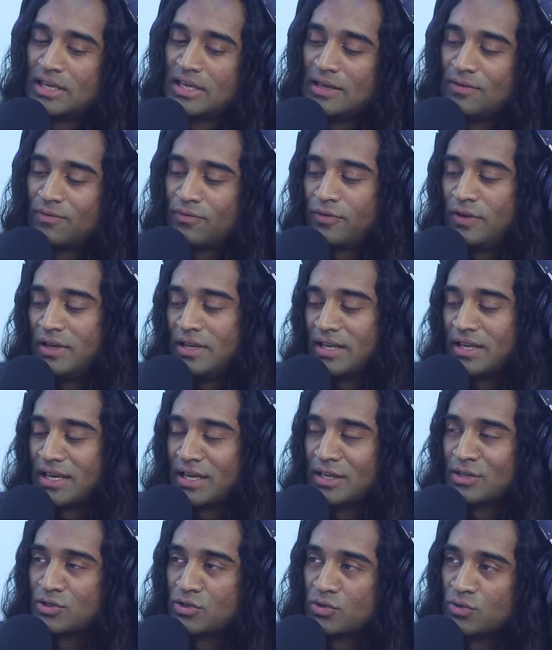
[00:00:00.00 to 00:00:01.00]
keep
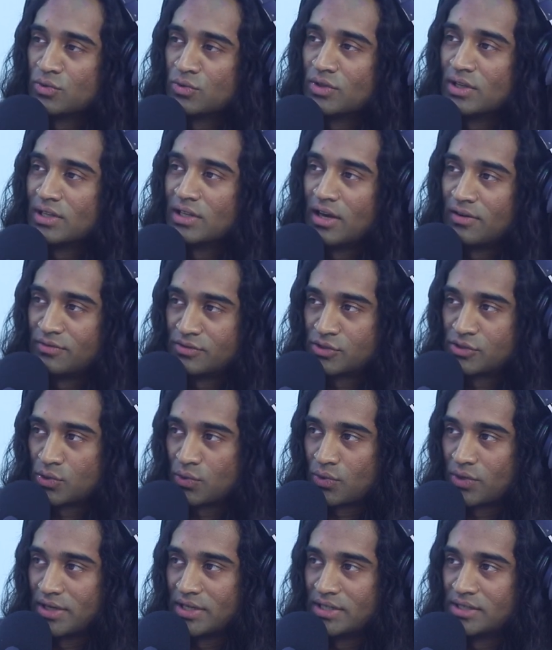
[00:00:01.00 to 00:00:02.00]
feeding into the love
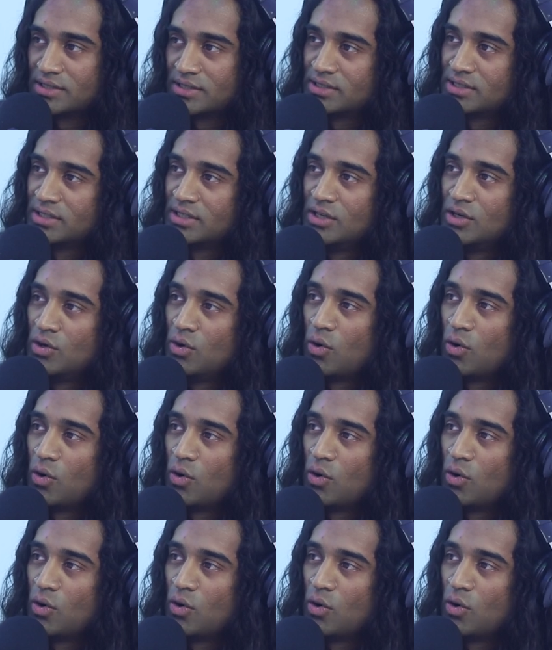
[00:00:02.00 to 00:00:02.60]
stories?